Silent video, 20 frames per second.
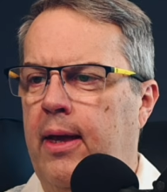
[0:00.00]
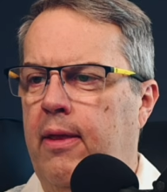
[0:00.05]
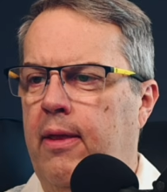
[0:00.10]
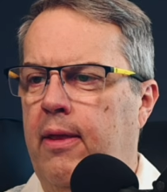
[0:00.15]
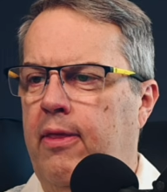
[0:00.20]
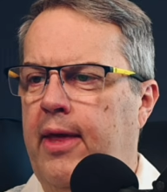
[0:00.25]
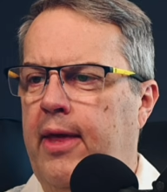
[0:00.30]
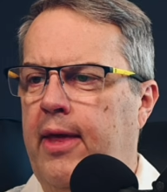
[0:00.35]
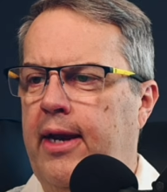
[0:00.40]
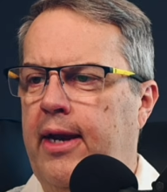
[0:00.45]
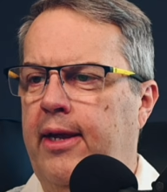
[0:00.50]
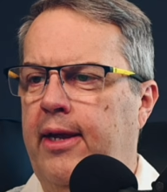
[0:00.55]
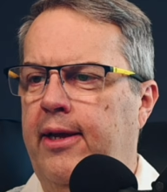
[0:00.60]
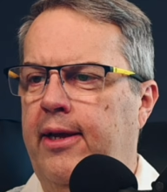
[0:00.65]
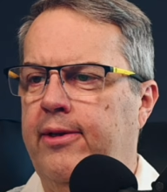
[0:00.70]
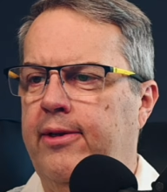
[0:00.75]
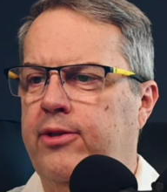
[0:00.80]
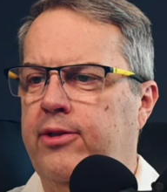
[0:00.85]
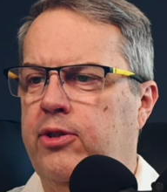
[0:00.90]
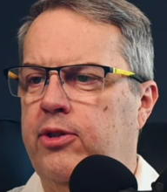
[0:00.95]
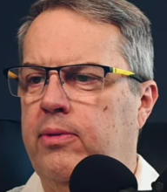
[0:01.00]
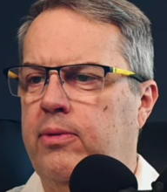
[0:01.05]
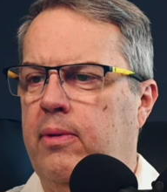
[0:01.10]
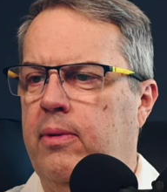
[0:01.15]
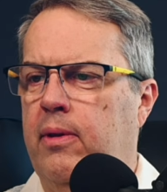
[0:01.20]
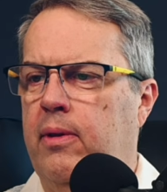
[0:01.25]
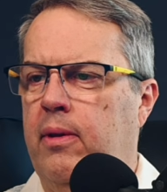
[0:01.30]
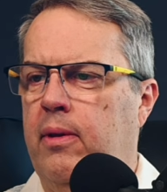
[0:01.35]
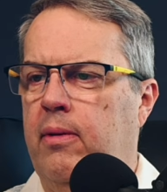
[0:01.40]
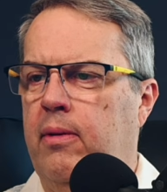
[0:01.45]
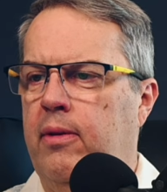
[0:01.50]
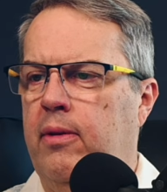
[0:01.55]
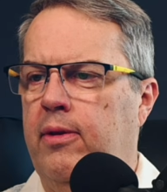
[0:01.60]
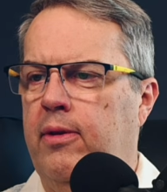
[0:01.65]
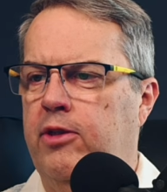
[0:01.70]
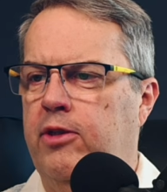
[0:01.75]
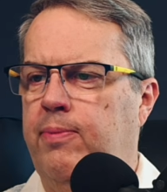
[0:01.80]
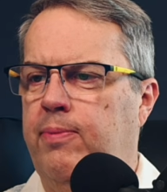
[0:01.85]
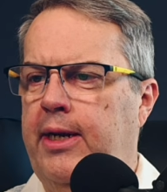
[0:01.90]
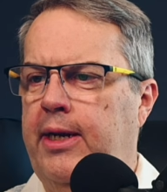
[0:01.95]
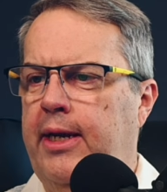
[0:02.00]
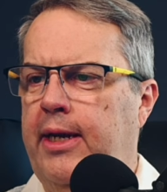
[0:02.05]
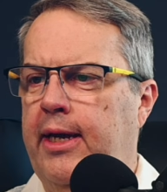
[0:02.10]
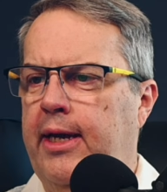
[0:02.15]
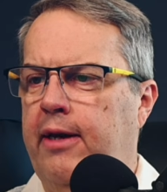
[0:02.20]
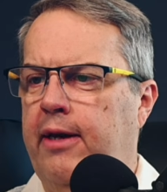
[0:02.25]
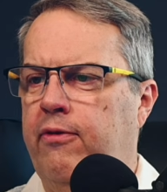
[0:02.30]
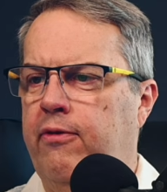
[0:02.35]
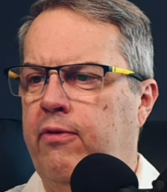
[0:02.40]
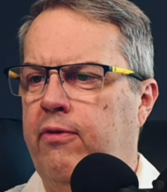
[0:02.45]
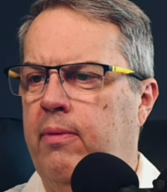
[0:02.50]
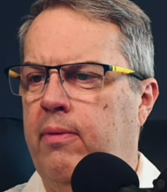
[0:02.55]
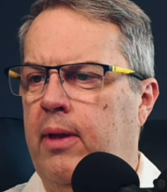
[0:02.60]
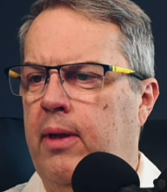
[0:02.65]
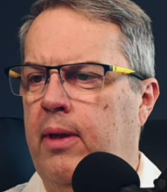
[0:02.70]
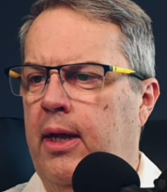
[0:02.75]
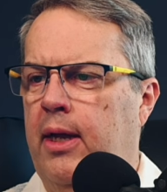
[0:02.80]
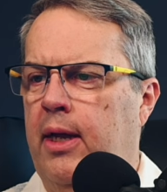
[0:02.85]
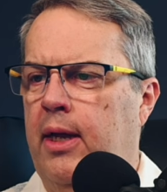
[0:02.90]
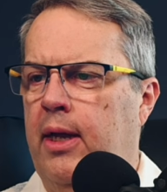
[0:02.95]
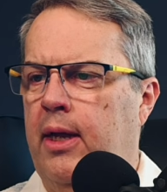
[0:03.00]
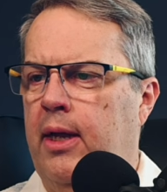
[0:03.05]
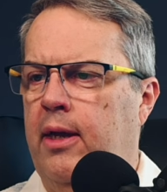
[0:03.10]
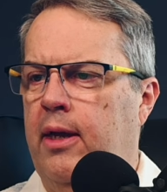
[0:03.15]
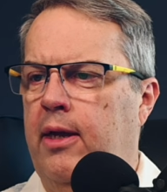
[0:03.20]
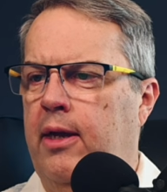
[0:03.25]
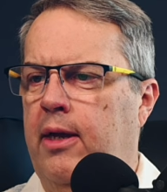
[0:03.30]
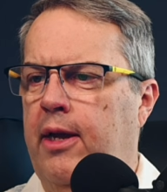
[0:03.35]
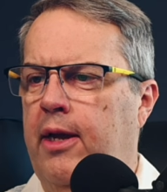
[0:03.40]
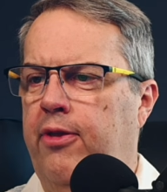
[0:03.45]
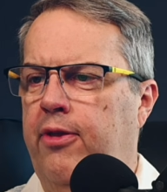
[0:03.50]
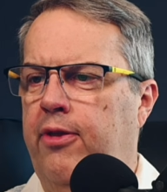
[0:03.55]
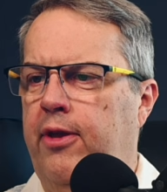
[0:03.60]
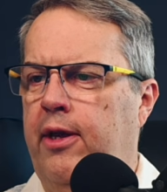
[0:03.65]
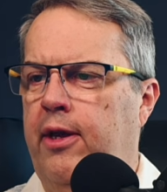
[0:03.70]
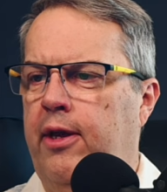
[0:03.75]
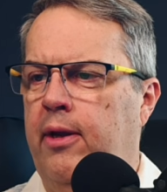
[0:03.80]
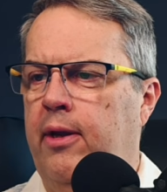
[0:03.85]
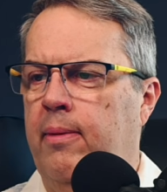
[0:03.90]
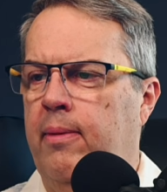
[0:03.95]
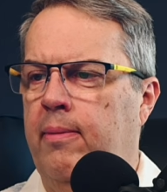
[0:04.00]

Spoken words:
that is this PDF, get the